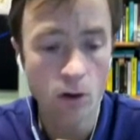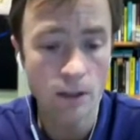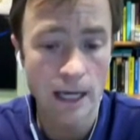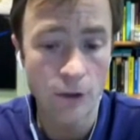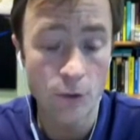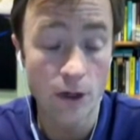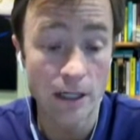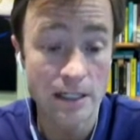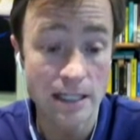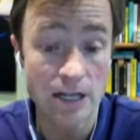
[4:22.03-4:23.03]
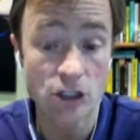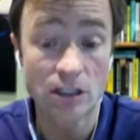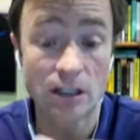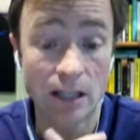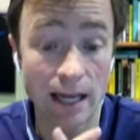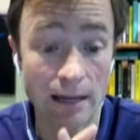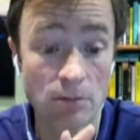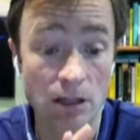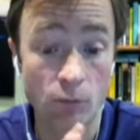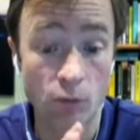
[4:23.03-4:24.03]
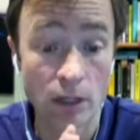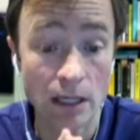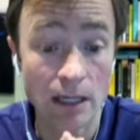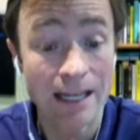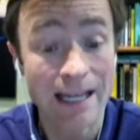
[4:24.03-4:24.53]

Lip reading: Health Organization claimed that we,